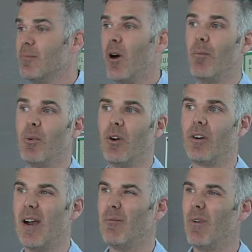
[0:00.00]
a small
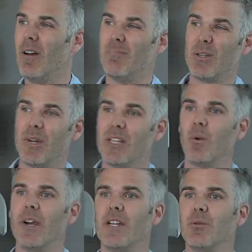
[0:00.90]
program. Between
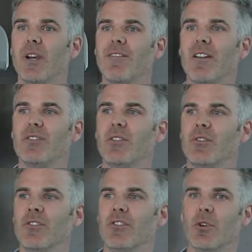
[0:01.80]
20 and 25
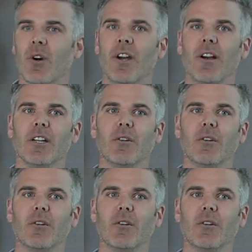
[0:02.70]
students join our